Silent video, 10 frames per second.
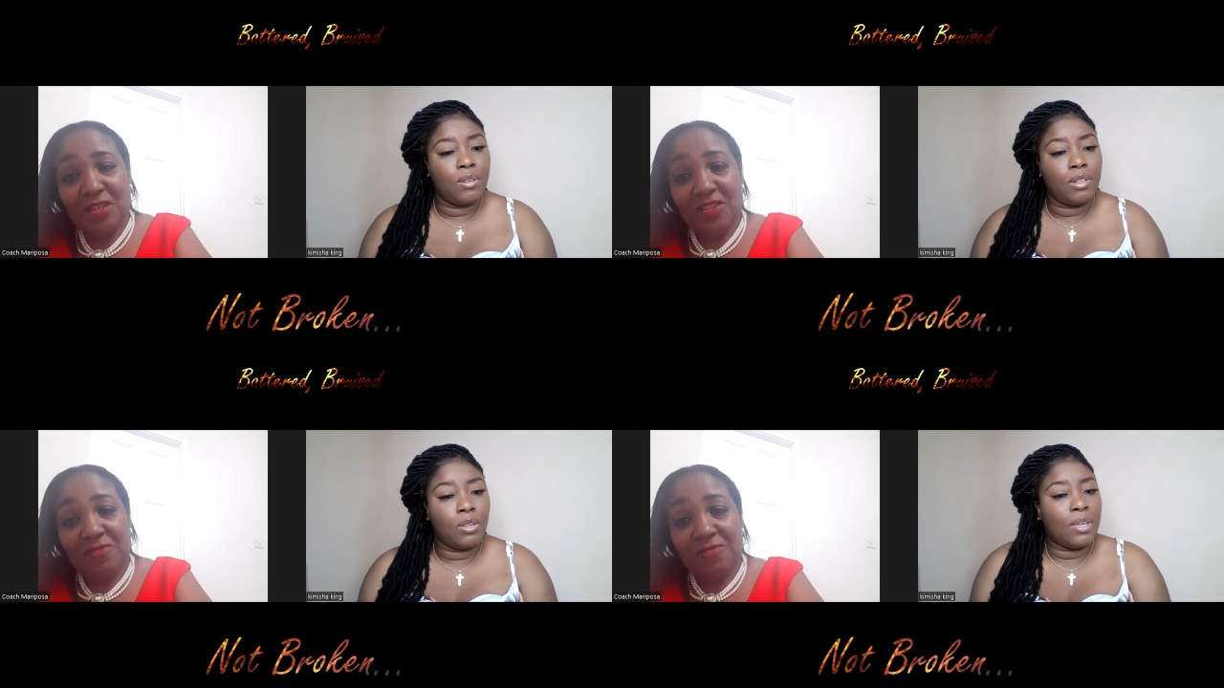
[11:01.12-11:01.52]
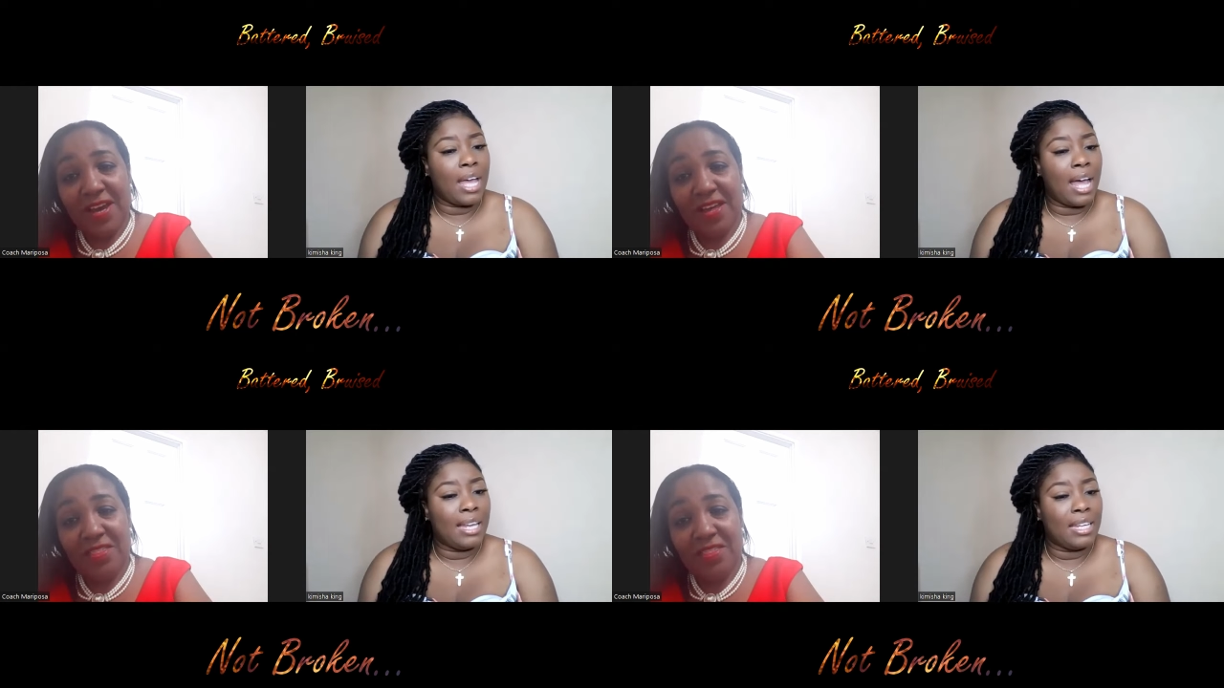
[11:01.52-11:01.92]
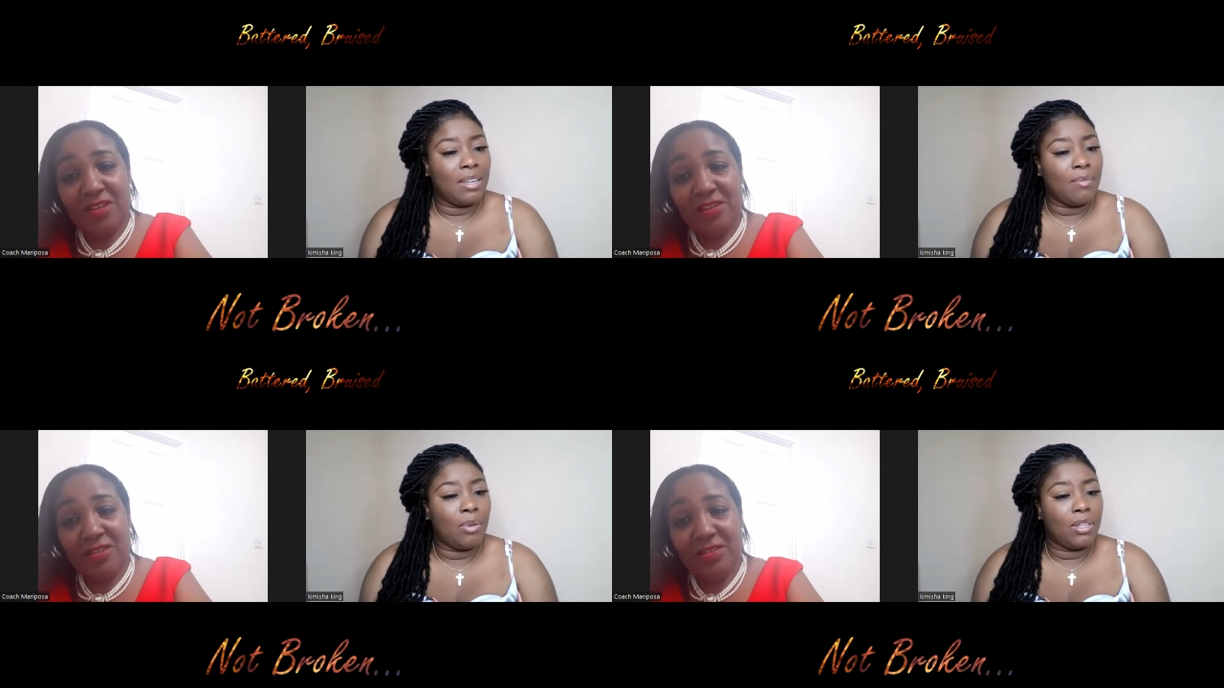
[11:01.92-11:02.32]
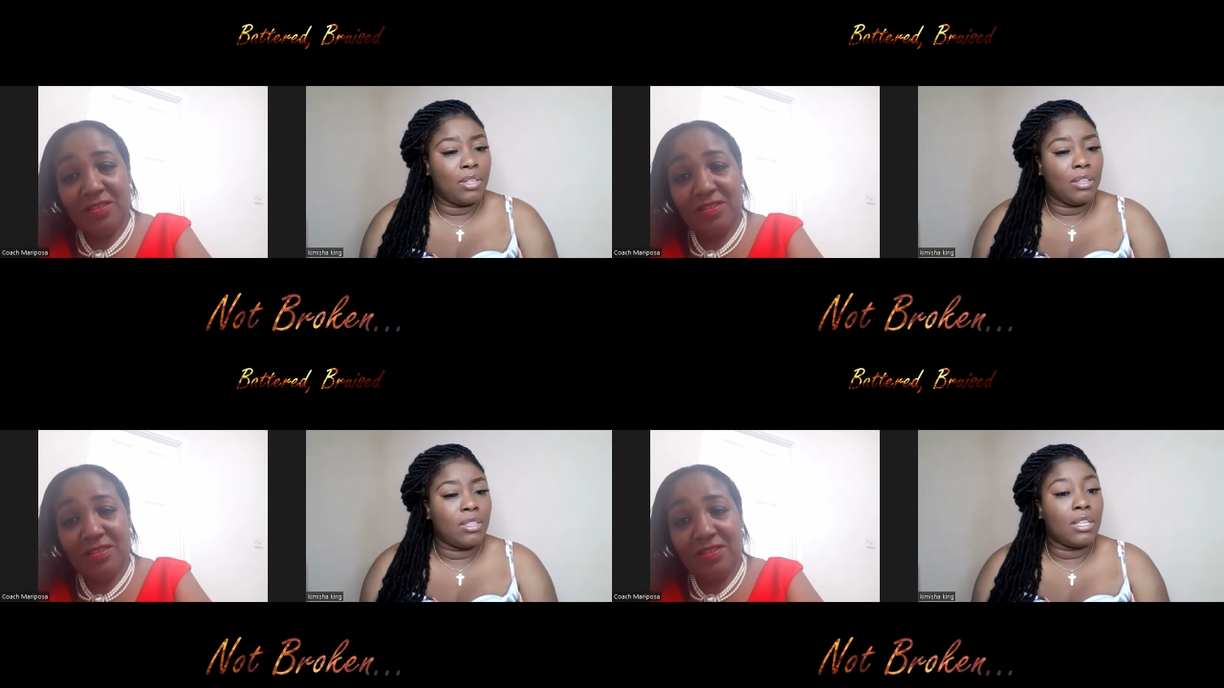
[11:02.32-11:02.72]
Speaker 1: The did you father. had
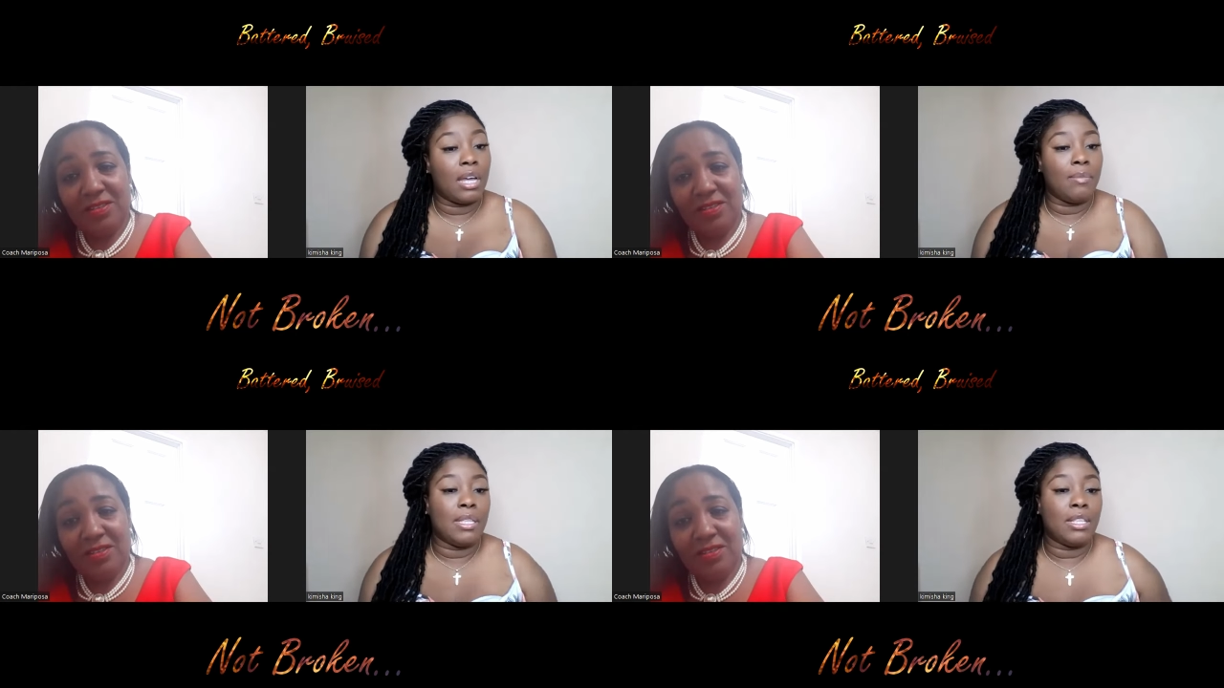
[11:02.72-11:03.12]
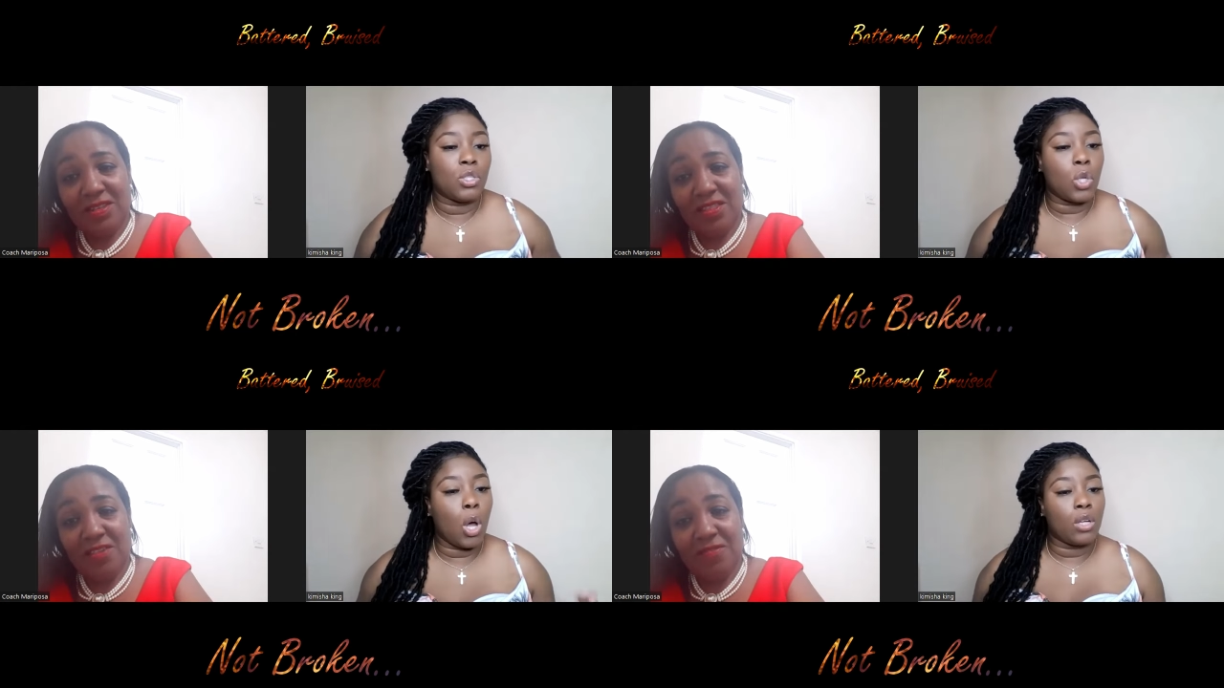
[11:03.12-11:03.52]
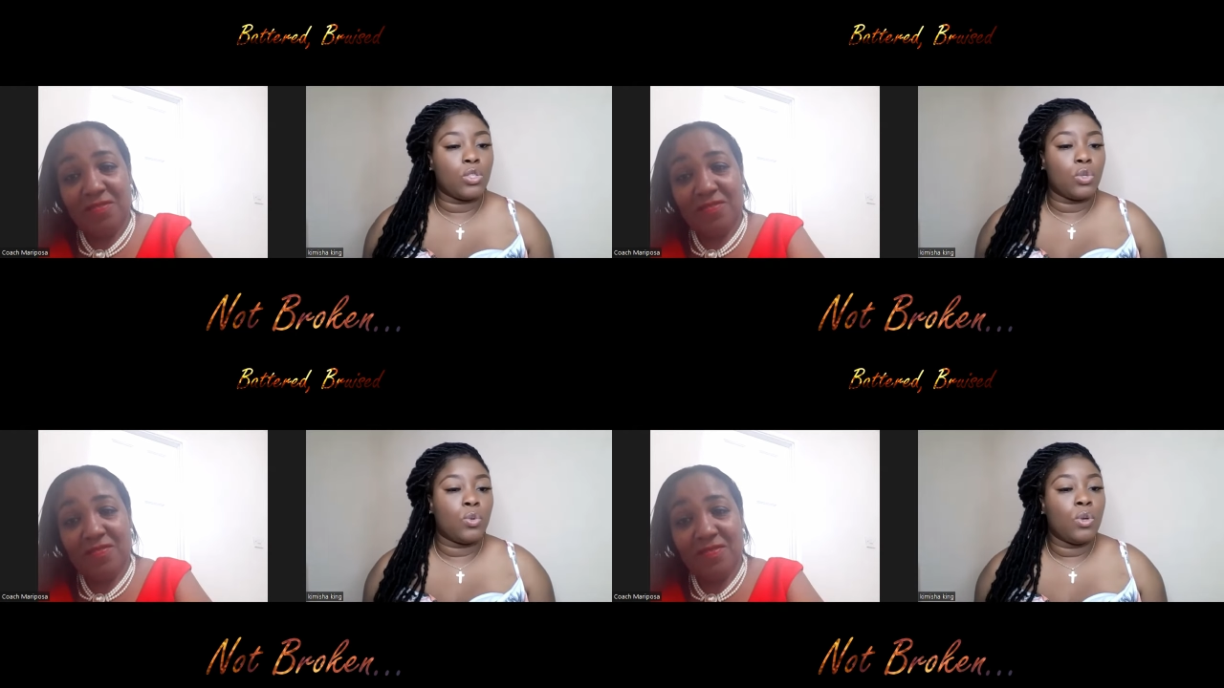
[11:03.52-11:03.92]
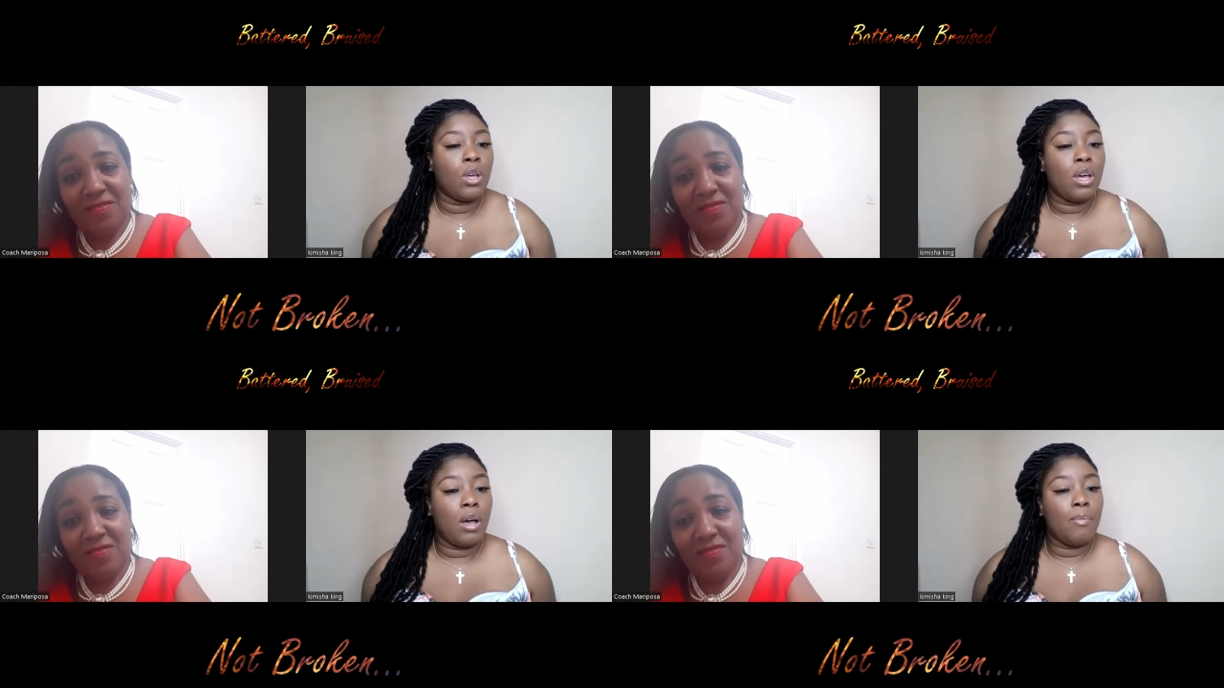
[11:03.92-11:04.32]
anybody to I mean to talk to
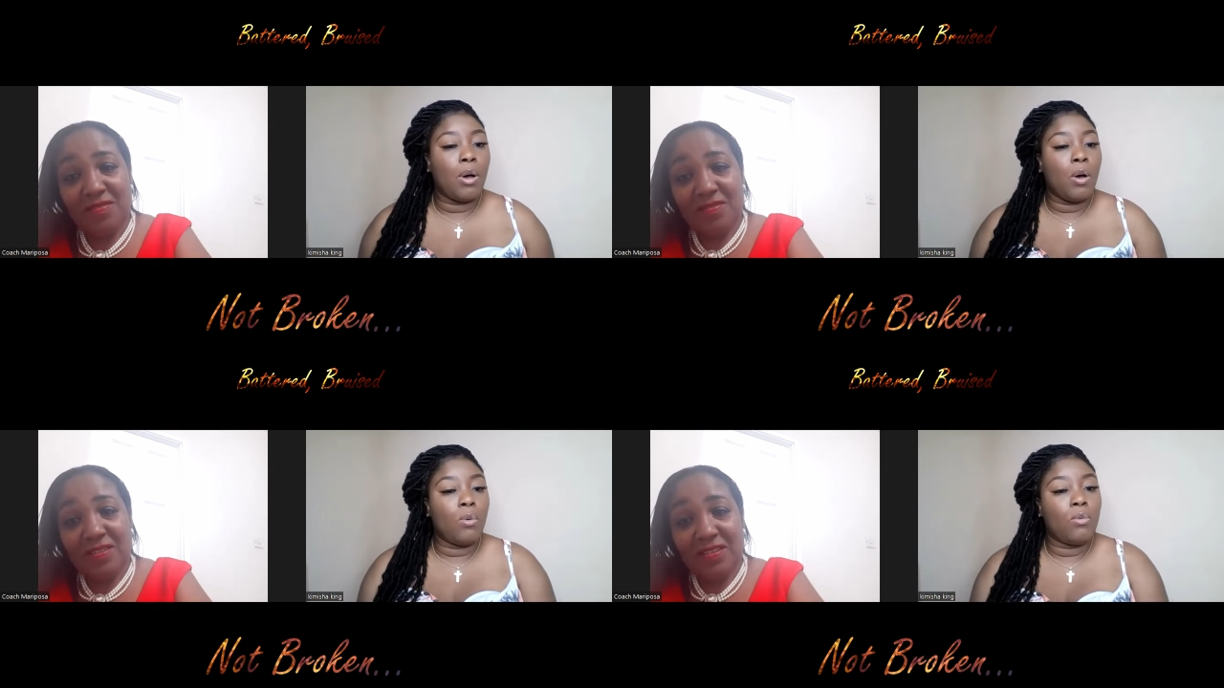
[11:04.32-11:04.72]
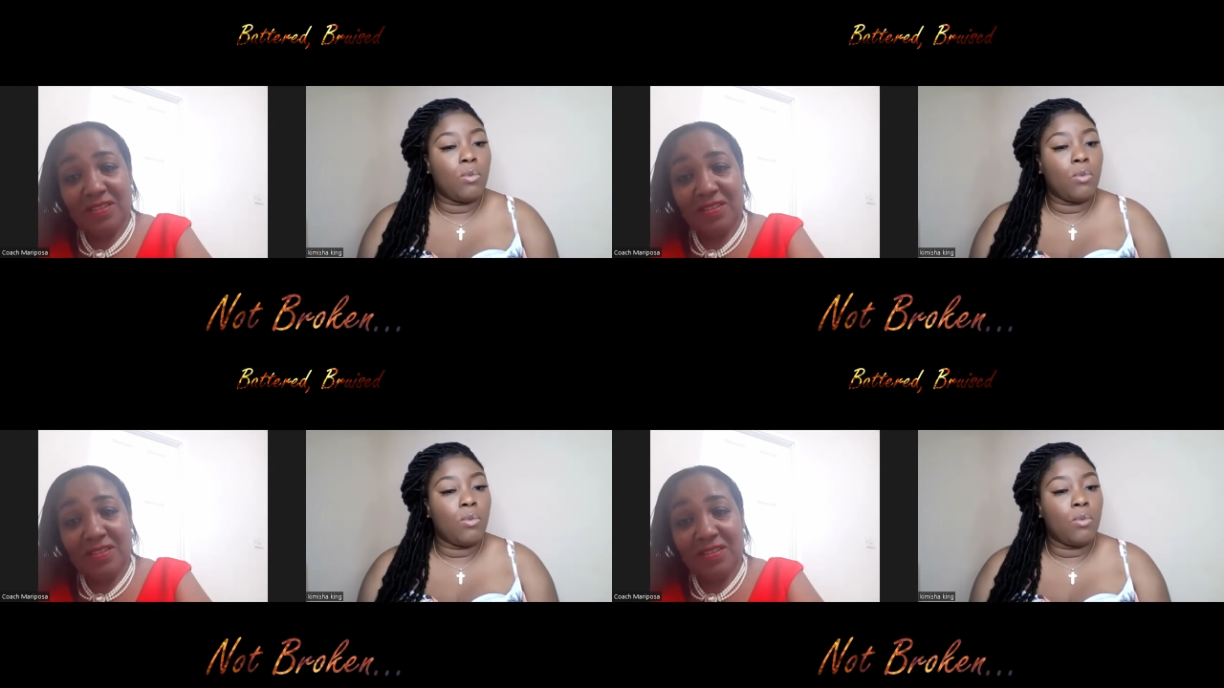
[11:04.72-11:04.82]
about